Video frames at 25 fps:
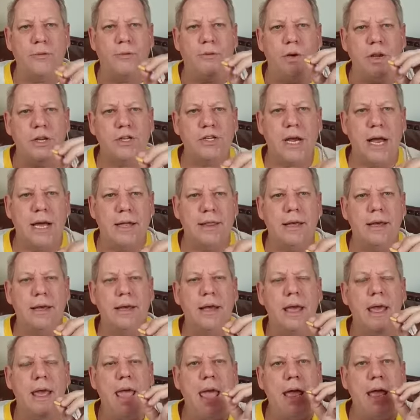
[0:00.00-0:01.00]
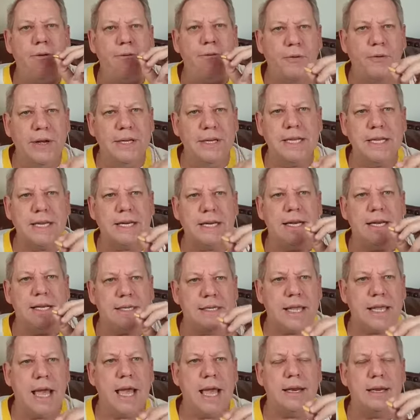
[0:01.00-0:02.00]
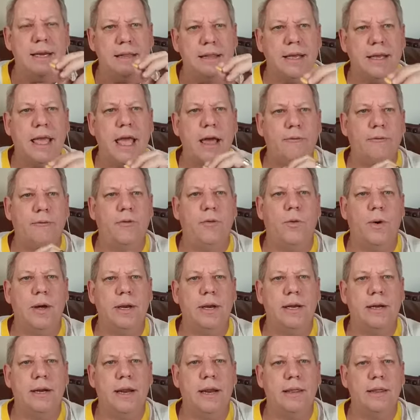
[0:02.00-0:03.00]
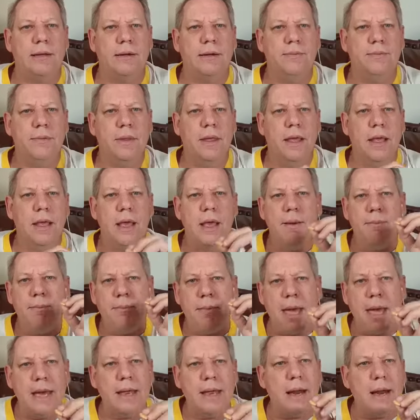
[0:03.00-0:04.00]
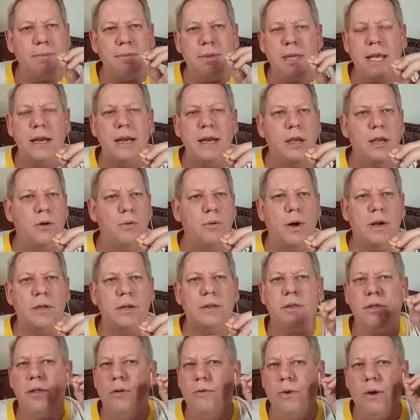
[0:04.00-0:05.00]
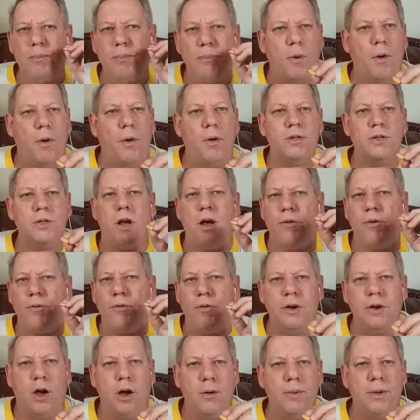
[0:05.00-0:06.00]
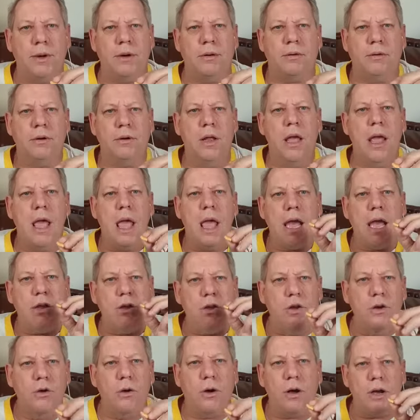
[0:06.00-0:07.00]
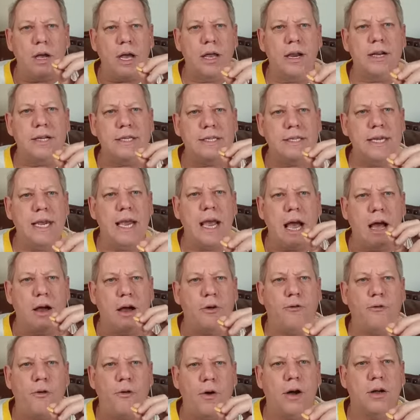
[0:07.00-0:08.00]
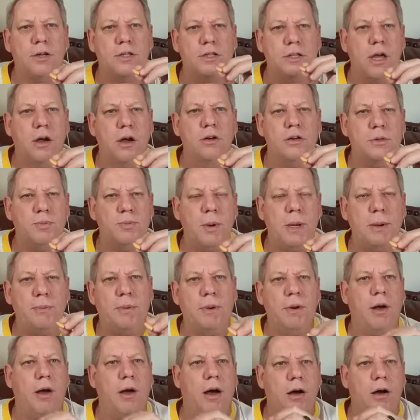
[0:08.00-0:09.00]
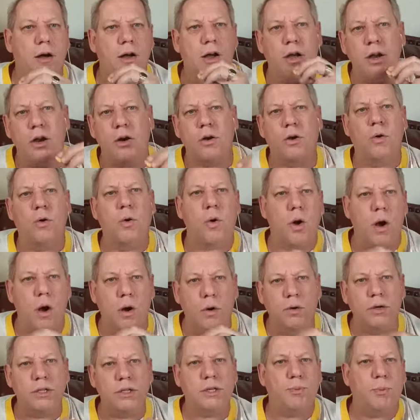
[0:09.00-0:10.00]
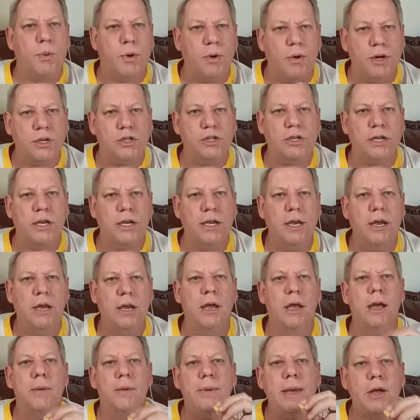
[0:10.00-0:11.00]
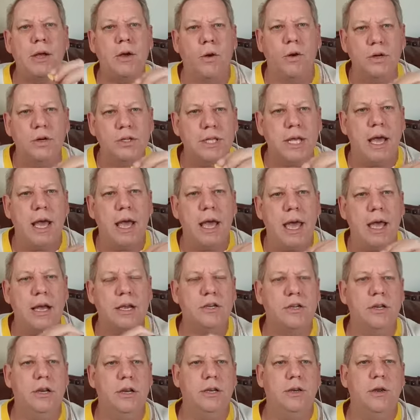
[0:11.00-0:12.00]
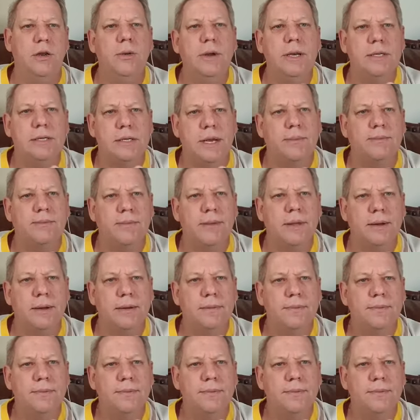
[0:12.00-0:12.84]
for each other and physically stand in the gap for one another. Man, I'm telling you what, the reports are phenomenal. And you are going to see how fast those people are going to grow spiritually because they're actually doing something.